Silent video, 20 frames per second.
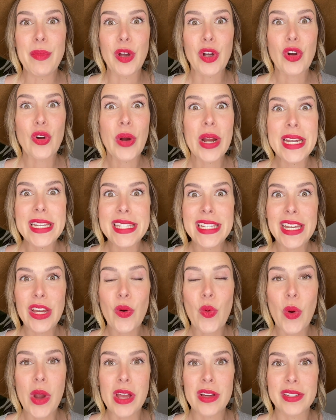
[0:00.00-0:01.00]

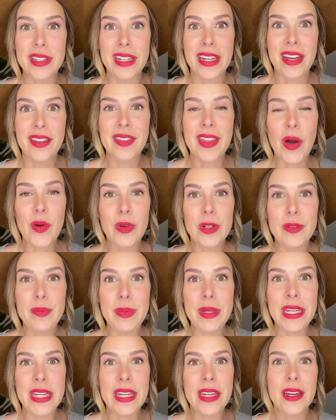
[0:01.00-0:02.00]
crazy oils in it that would
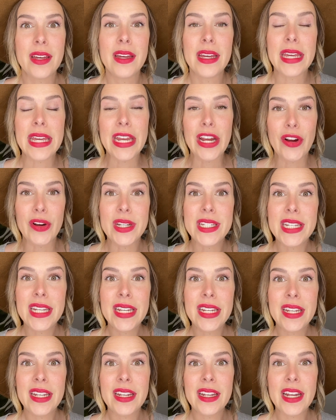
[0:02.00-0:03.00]
be
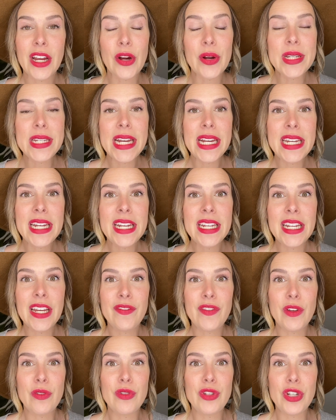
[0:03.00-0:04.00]
irritating
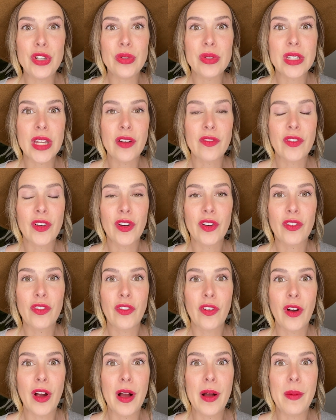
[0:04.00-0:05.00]
if you do suffer
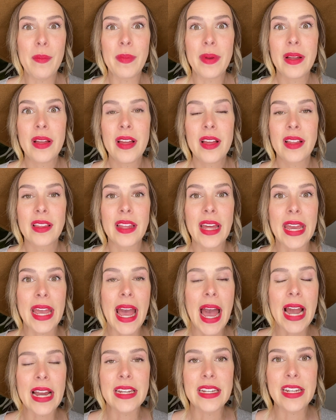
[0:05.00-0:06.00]
from like
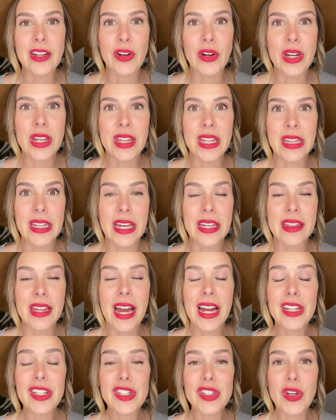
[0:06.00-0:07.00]
acne or anything like
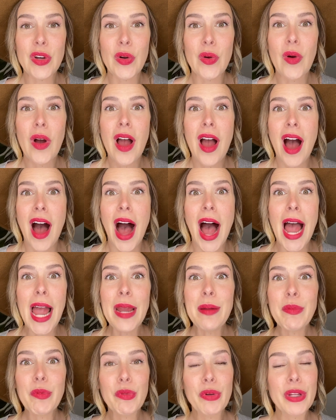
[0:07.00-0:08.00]
that. So
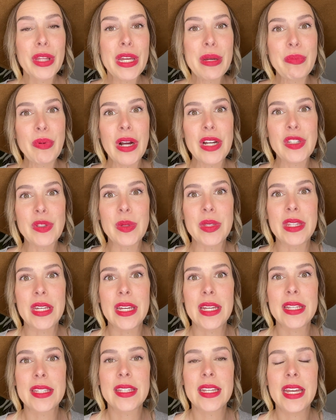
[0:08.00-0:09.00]
I'm really impressed with
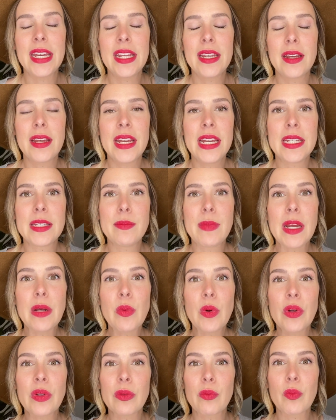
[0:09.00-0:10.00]
this. It is made
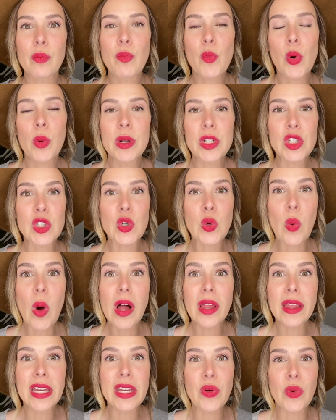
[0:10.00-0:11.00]
more with
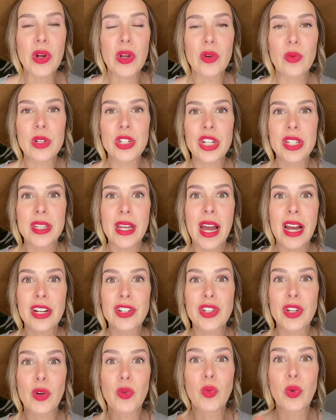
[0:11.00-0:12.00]
squalene oil, which is
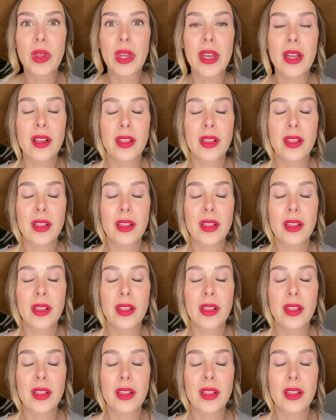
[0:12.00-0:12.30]
actually a really